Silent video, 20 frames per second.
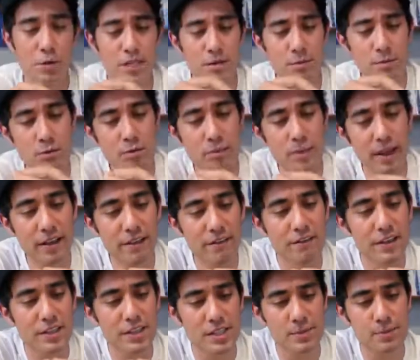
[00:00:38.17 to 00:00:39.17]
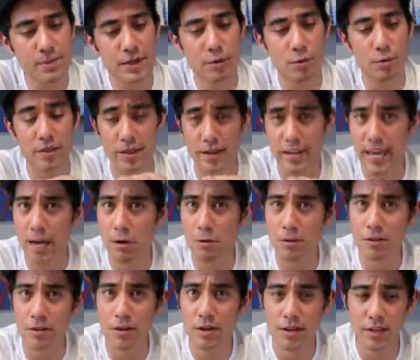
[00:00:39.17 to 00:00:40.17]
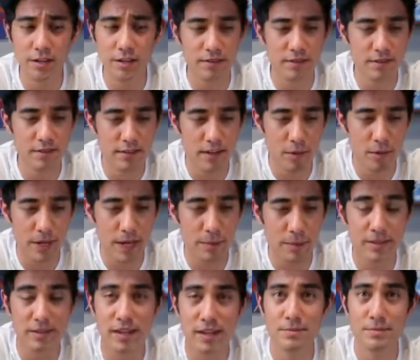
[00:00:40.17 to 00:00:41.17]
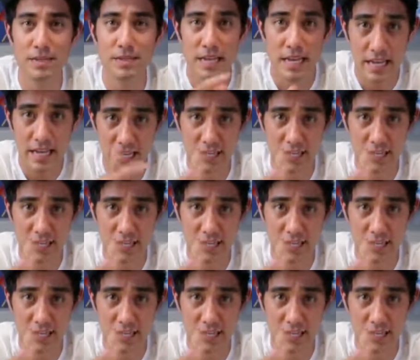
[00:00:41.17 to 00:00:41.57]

I wish someone would make a fidget spinner with a counter on it to tell me how many times